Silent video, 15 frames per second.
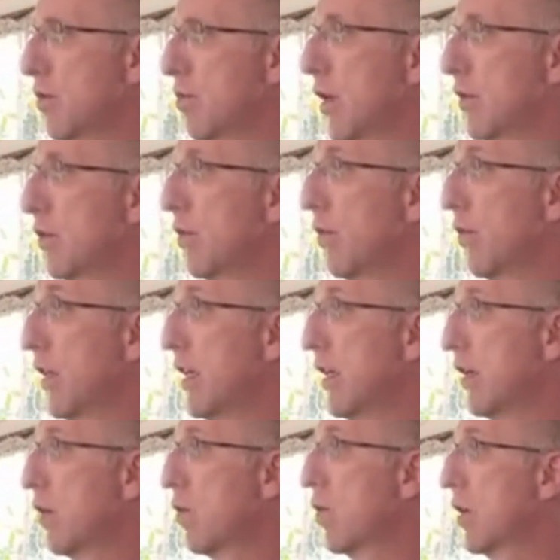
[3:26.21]
but to
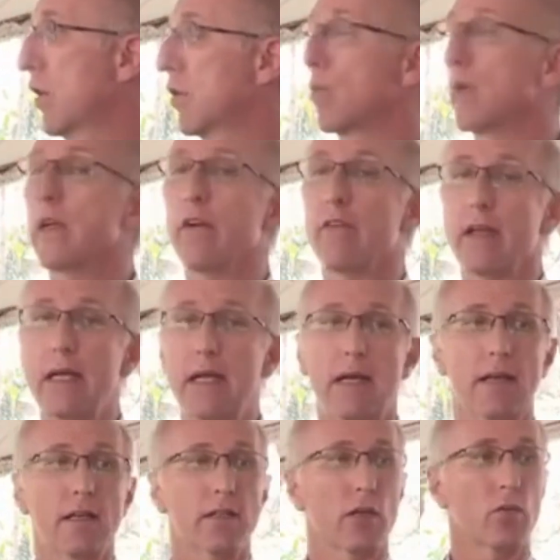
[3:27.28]
think what we
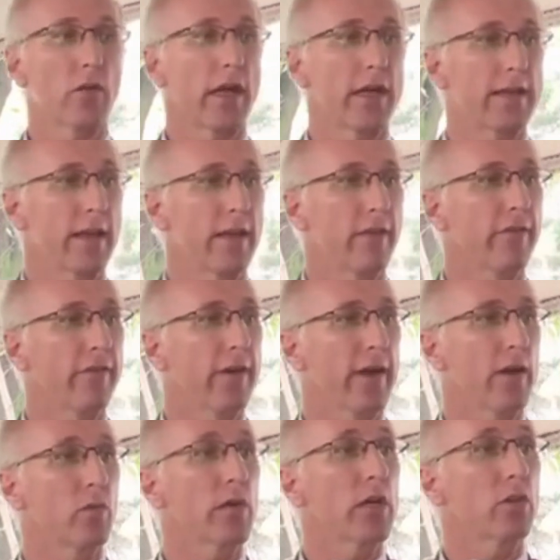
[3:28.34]
realize and we identify
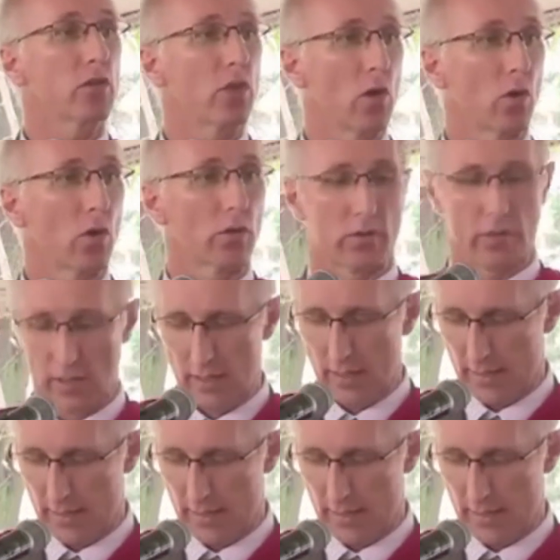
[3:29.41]
and we are told